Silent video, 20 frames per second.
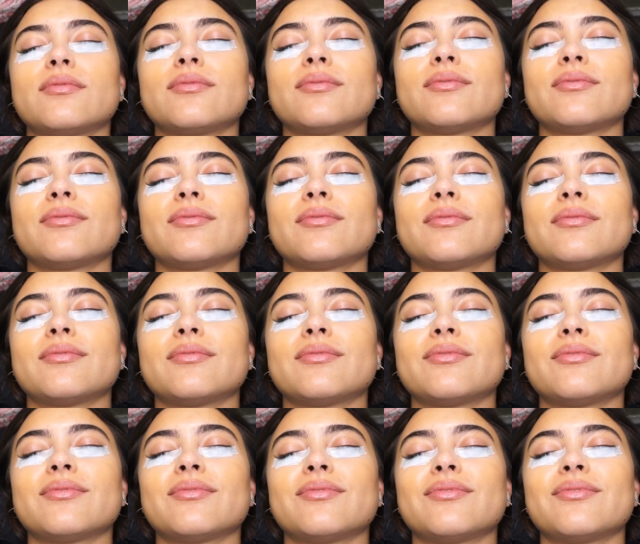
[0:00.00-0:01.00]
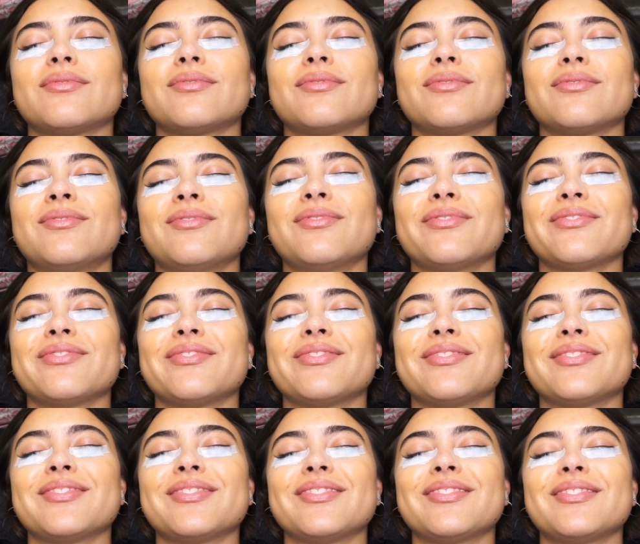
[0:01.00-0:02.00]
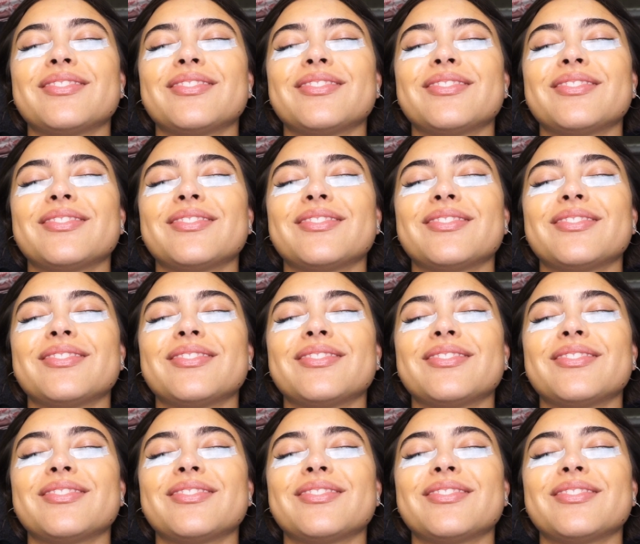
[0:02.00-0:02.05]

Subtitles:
No one is speaking in this clip.